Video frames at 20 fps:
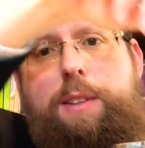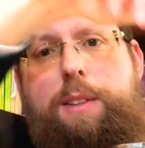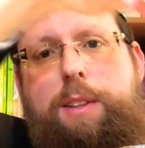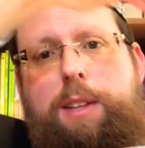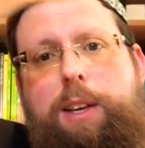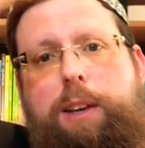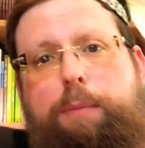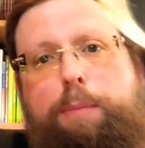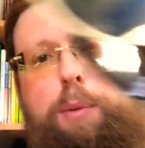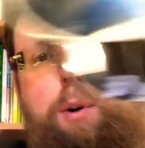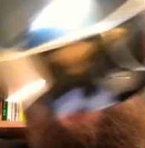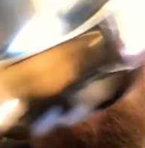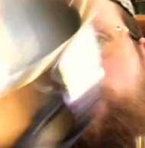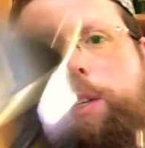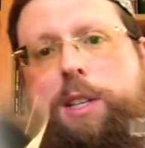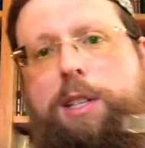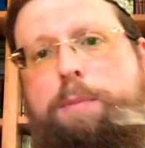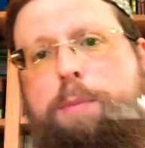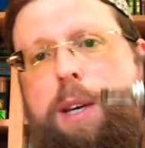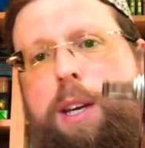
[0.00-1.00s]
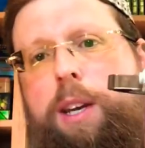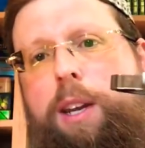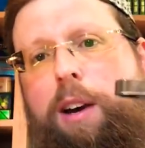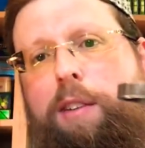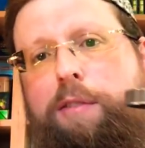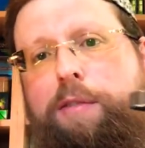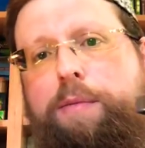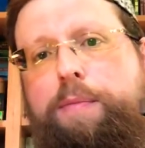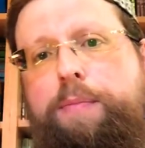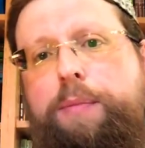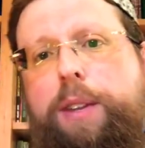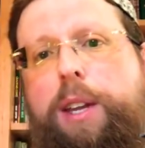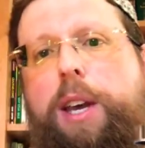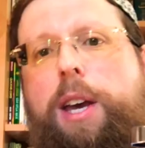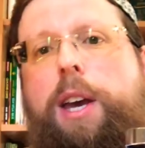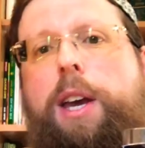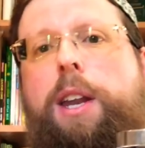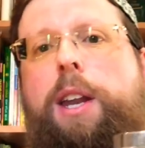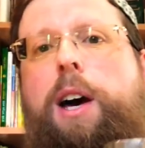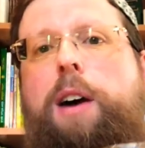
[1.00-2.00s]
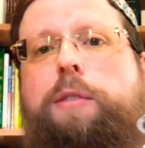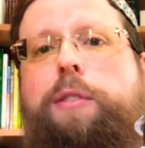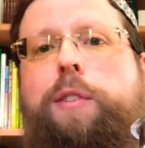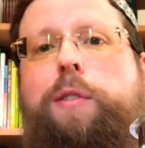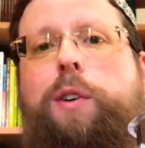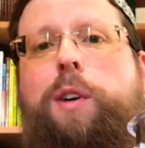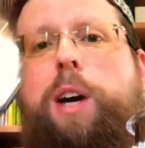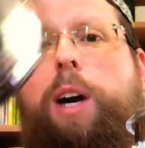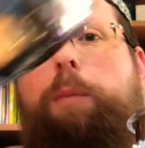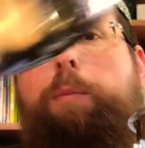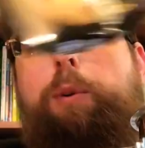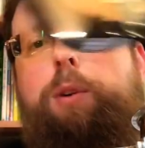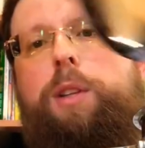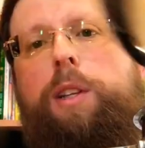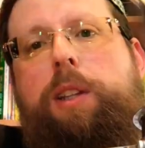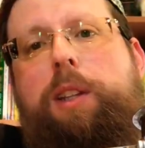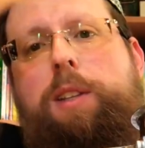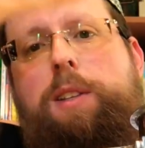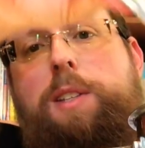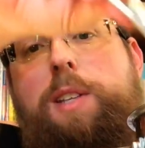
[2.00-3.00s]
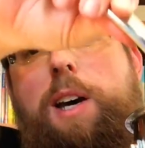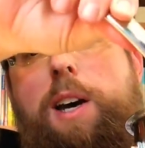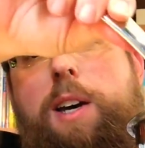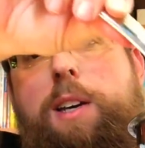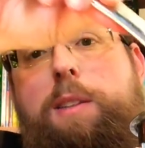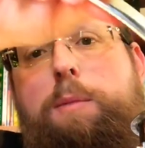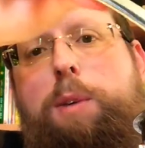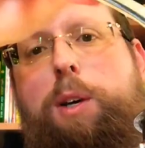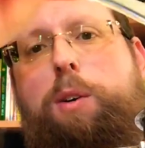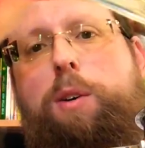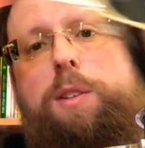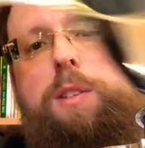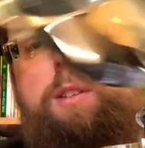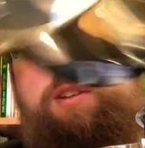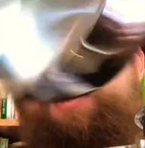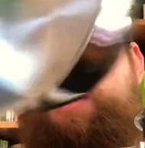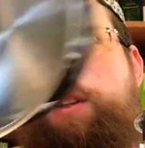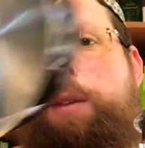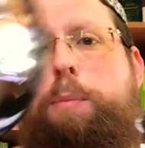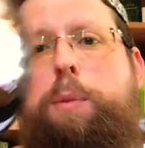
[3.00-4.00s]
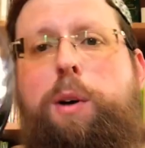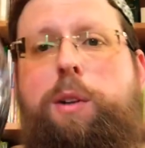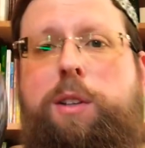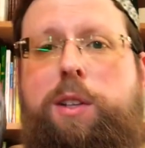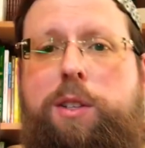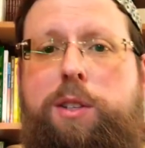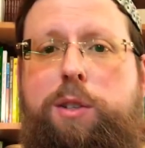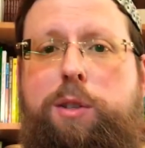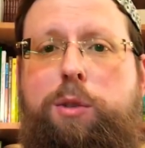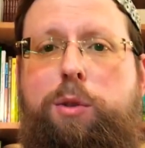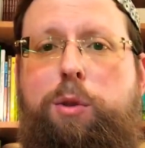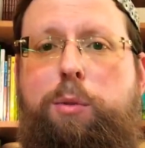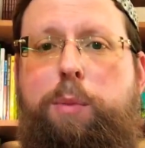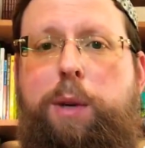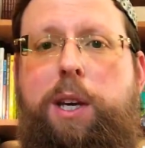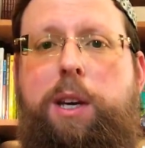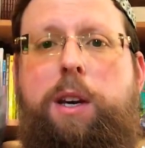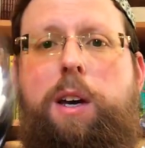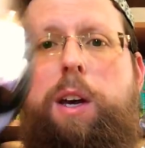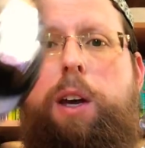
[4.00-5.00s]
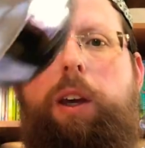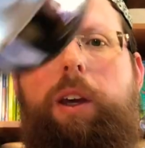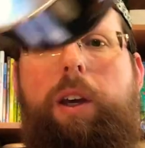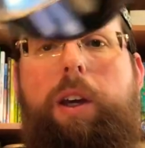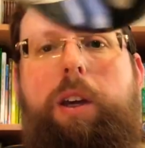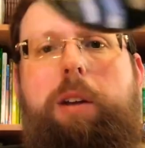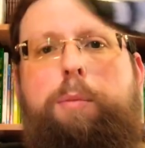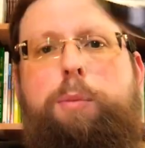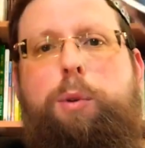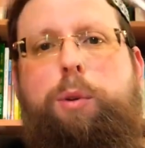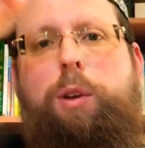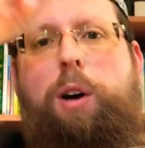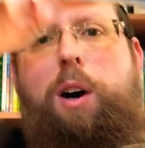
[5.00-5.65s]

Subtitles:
The pot is big enough. Now, if you can't put it inside because the pot is too big, you can put